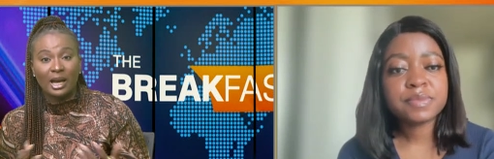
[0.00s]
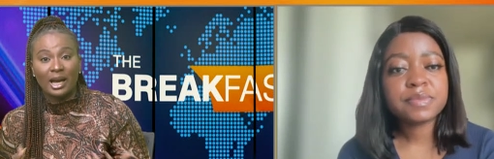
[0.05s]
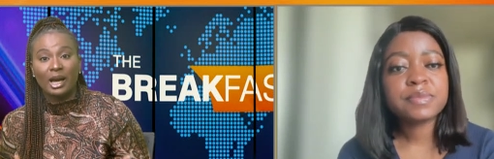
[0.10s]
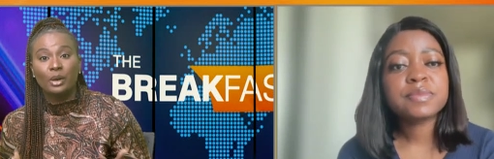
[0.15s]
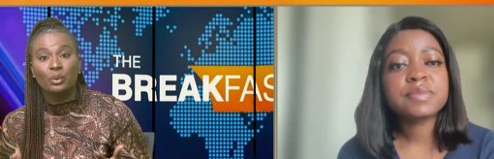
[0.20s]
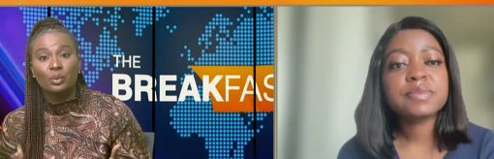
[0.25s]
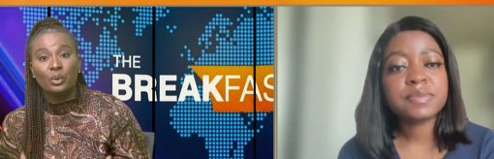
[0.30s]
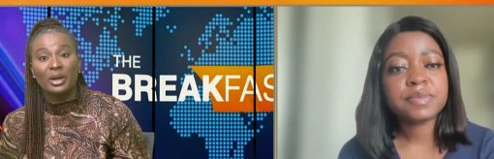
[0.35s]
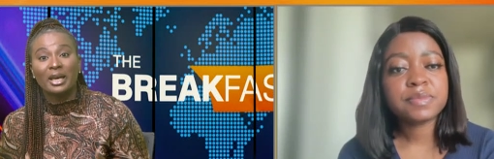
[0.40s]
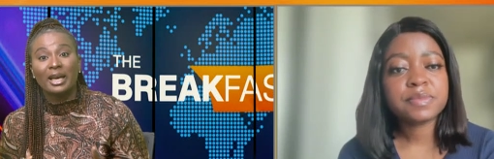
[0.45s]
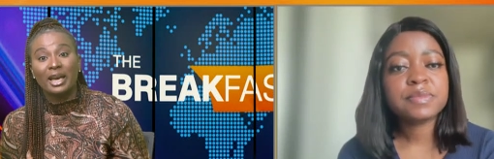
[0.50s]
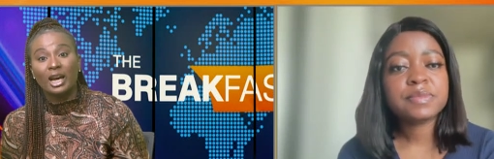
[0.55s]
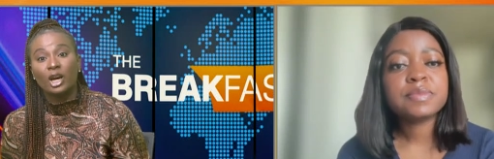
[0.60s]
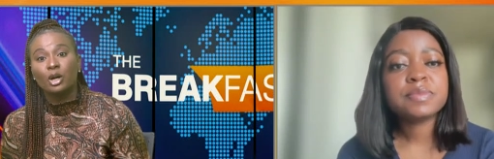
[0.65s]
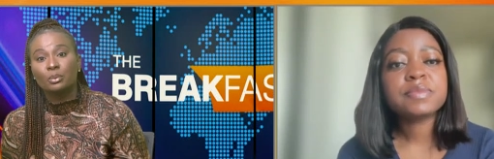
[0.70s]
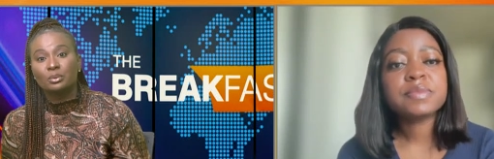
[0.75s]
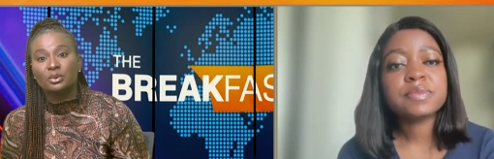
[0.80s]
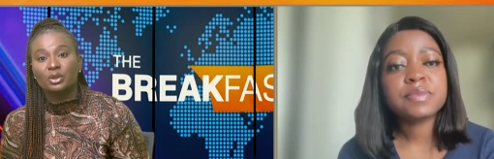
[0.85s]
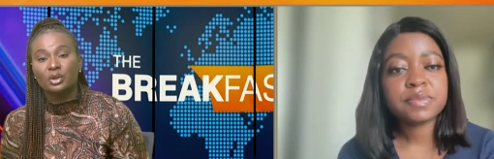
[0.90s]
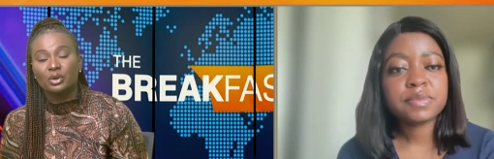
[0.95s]
Speaker 1: and we
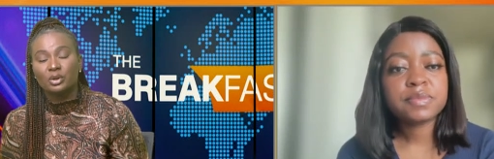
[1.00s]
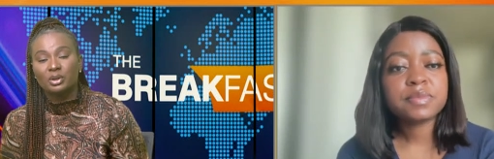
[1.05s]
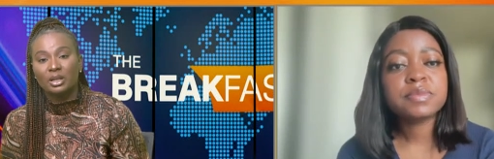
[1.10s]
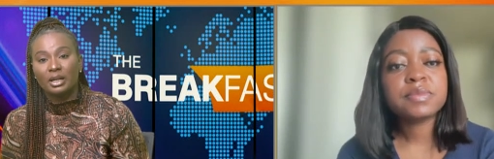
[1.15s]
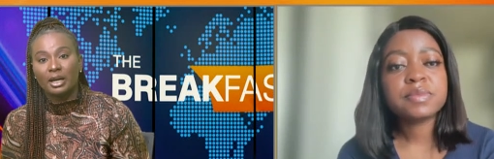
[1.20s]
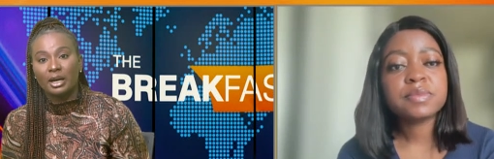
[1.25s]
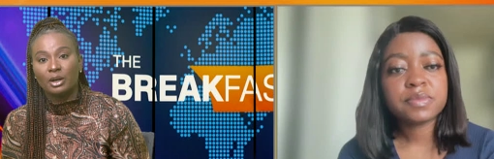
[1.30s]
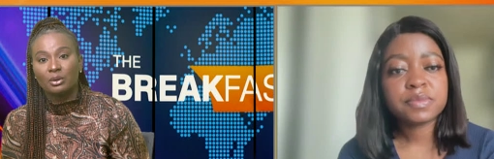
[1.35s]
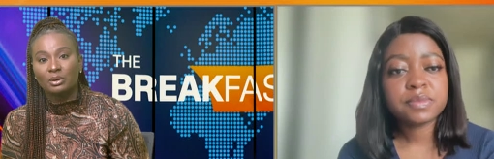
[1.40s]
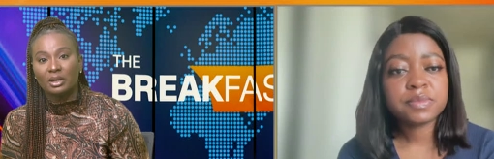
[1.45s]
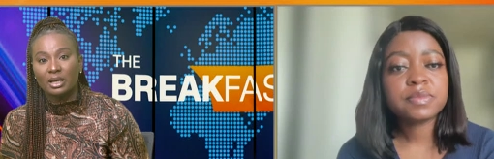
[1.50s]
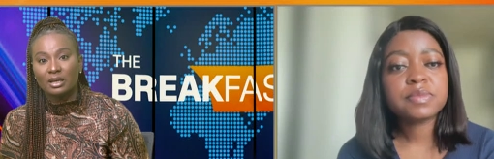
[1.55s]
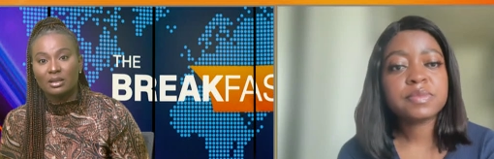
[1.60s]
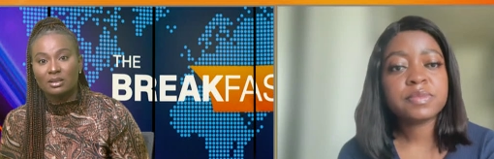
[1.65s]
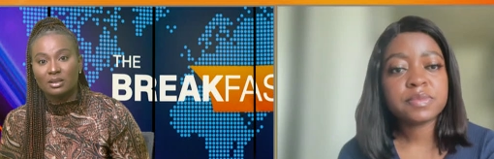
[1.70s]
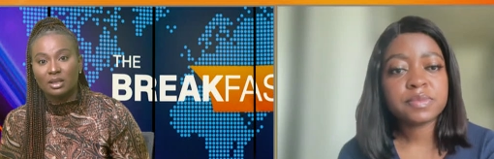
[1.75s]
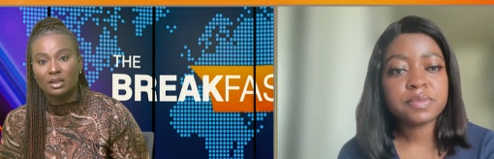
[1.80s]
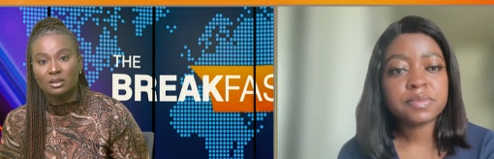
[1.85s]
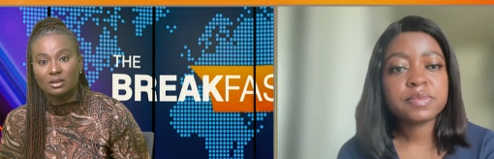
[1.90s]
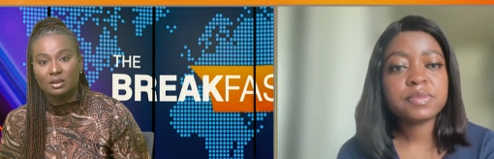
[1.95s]
help, you know, the healthcare
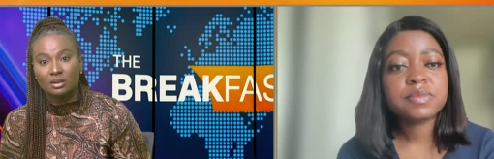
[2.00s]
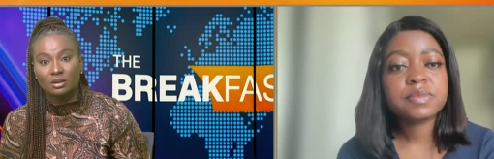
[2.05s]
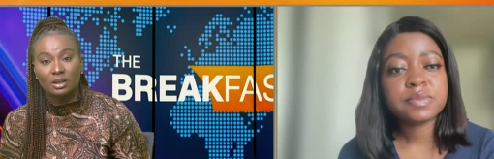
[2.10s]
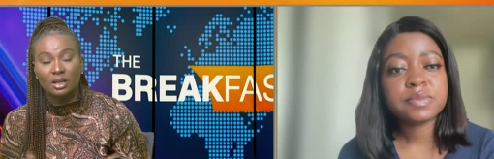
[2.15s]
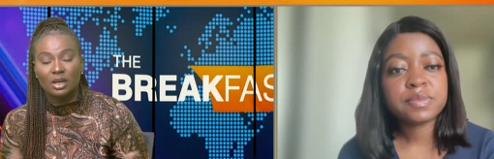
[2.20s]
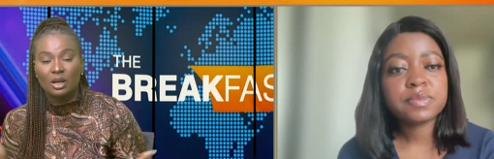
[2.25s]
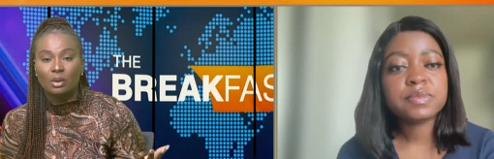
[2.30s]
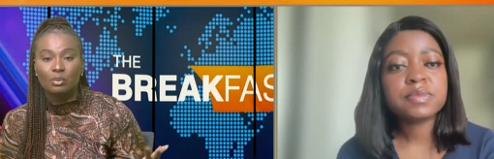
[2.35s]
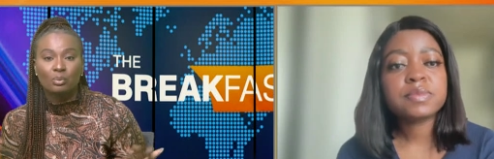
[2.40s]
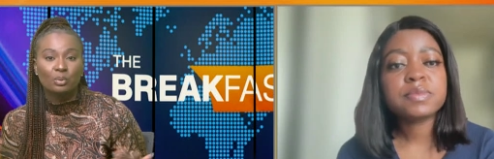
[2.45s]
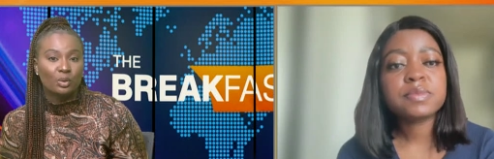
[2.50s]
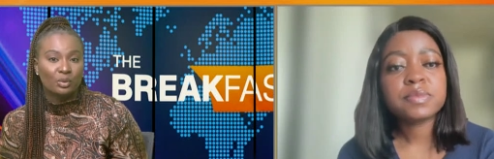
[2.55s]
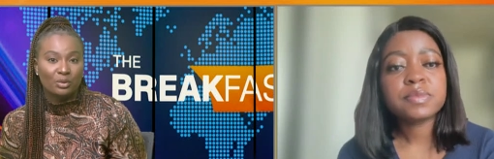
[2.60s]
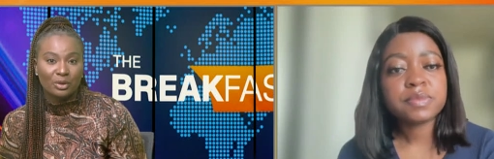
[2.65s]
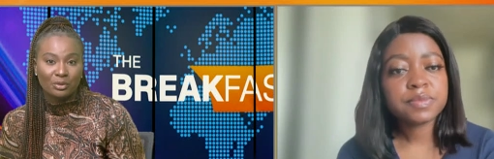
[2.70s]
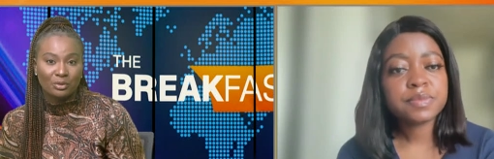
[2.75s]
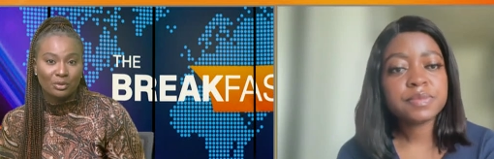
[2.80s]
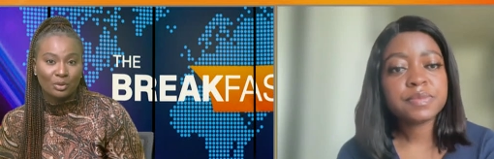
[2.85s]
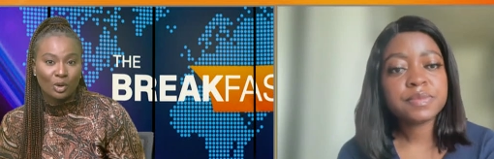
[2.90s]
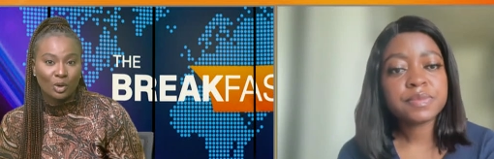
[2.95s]
sector move
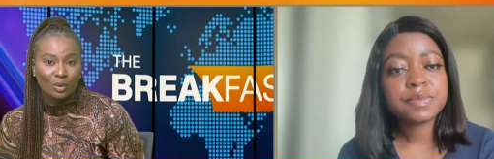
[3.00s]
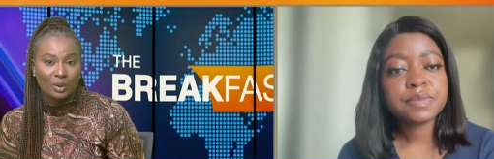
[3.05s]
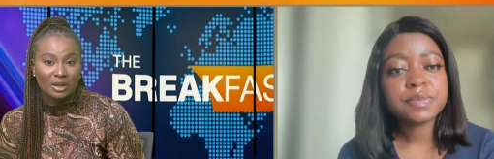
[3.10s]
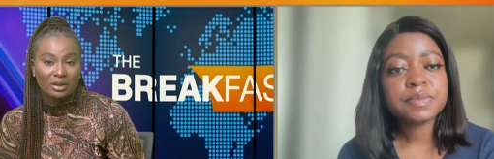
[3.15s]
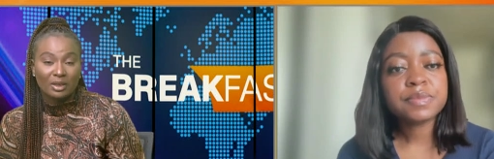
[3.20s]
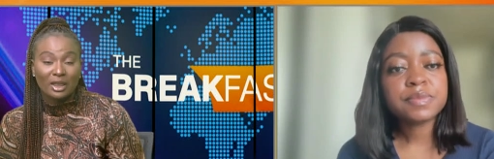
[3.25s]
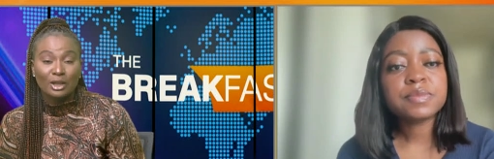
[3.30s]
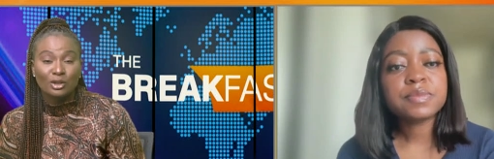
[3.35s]
it forward.